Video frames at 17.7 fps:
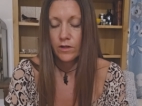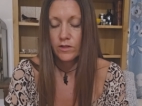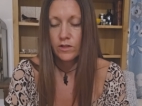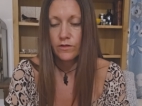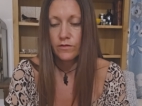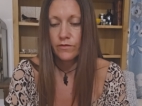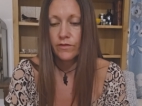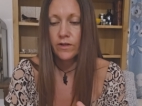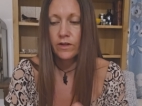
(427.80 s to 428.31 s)
I
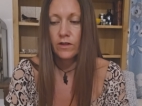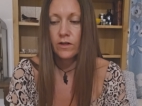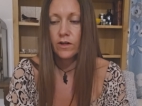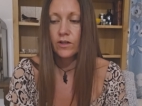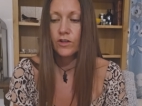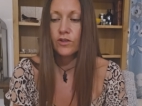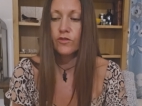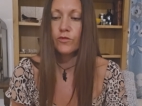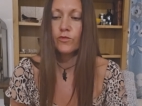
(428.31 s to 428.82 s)
do feel
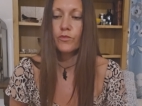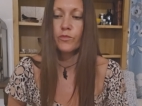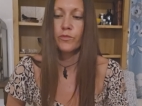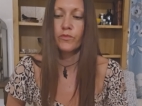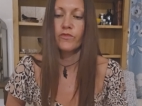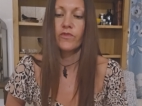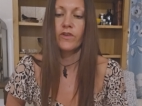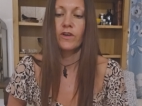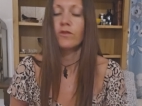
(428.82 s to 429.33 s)
like you've
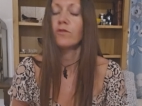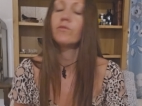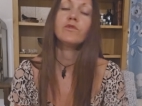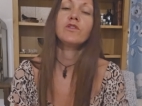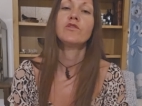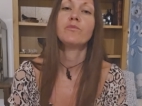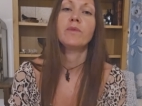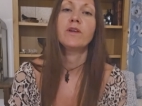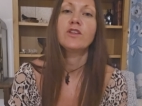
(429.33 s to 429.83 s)
feel
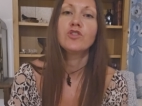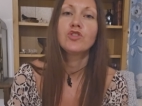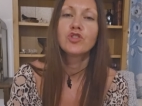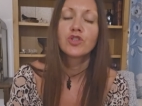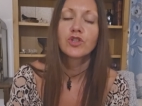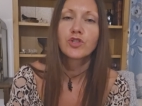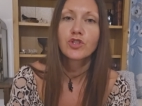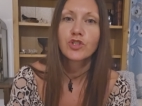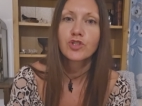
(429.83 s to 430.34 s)
you've been
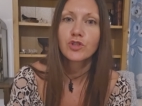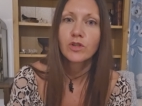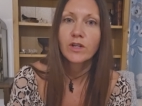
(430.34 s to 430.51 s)
judged,